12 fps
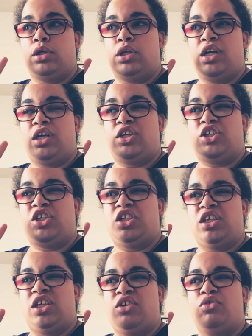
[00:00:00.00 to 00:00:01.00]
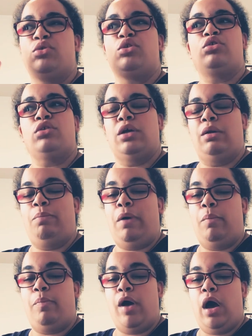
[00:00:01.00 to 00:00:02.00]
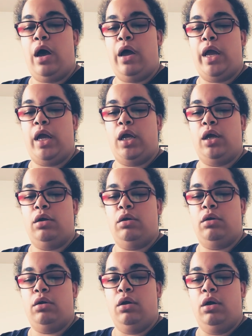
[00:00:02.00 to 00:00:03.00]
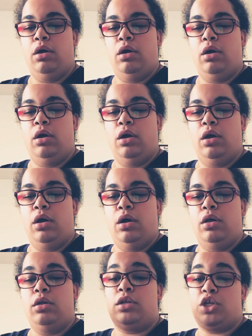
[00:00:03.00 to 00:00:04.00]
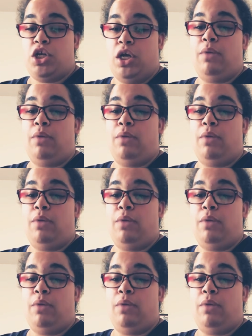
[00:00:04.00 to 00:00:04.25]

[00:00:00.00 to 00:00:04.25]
it's like chicken or turkey pot pie it's a